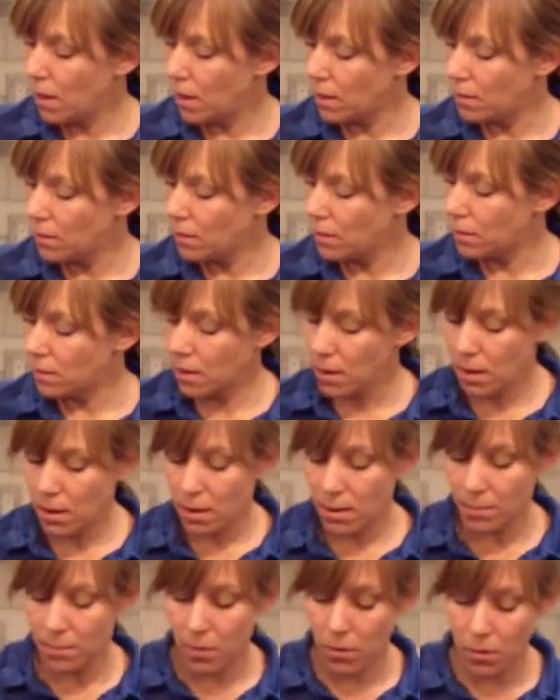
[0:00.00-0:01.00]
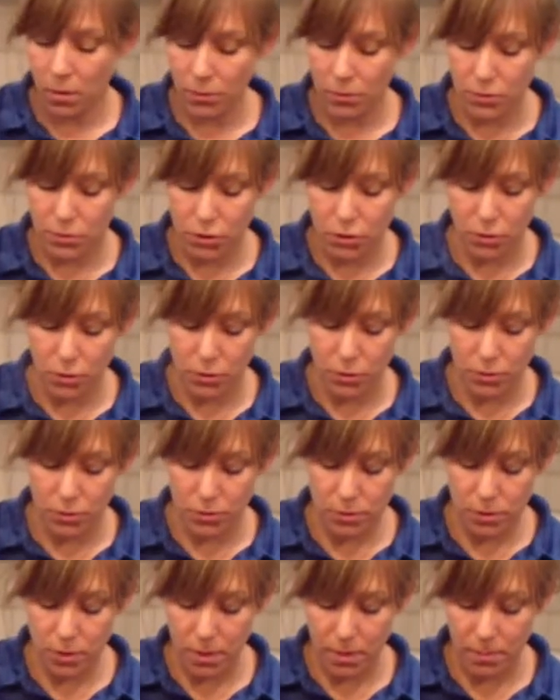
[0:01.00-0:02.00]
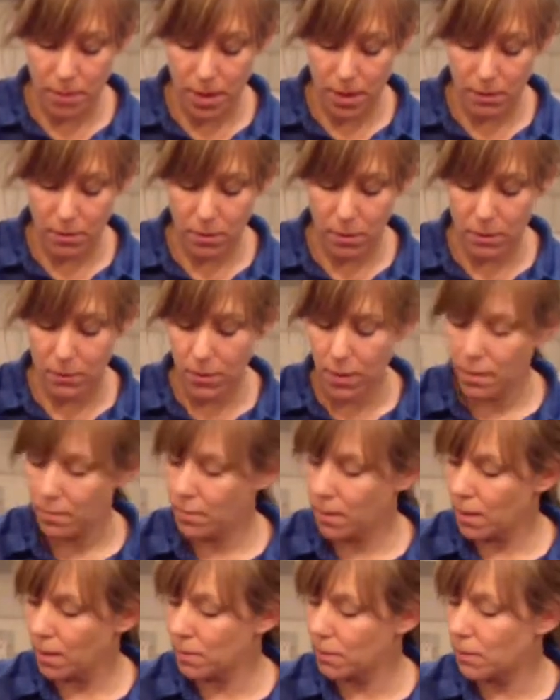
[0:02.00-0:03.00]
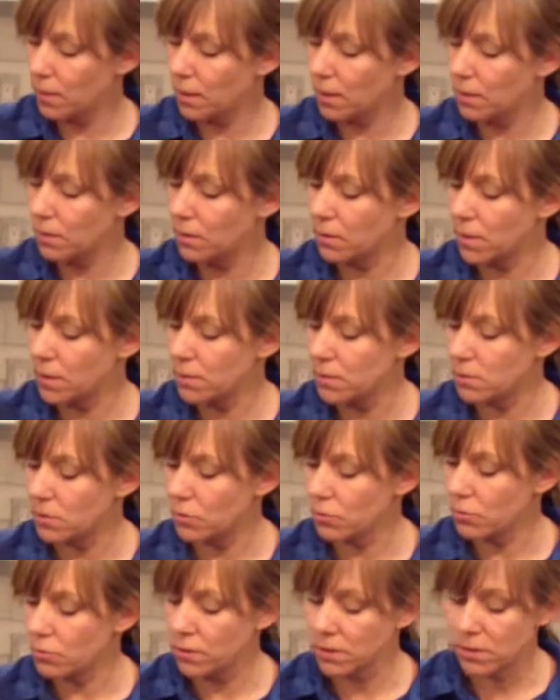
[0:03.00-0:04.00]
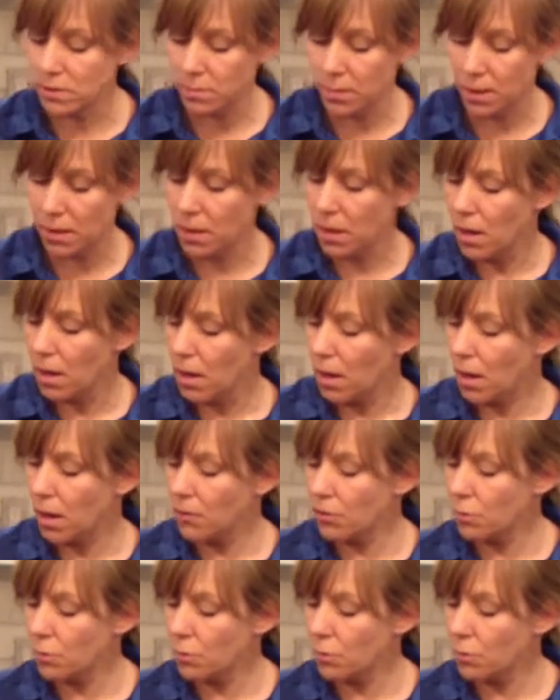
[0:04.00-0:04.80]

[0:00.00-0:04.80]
and all the sugars come out on them and they get nice and crispy.